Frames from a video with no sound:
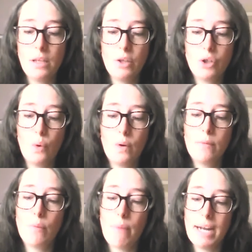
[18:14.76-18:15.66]
The story
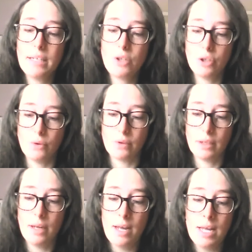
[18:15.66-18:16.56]
reminded
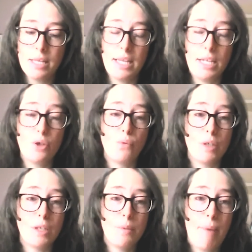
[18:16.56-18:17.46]
children that they should
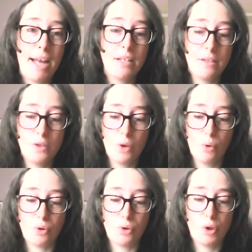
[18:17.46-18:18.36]
respect the
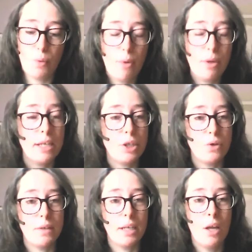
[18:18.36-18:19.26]
soldiers throughout
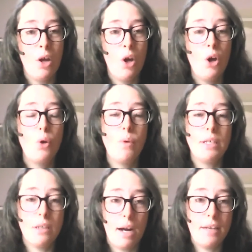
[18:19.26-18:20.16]
history who
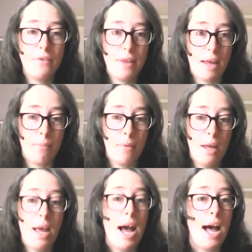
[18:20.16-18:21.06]
had died for them
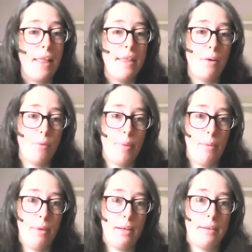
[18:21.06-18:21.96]
and their
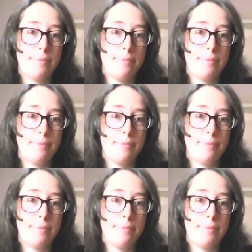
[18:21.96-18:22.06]
republic.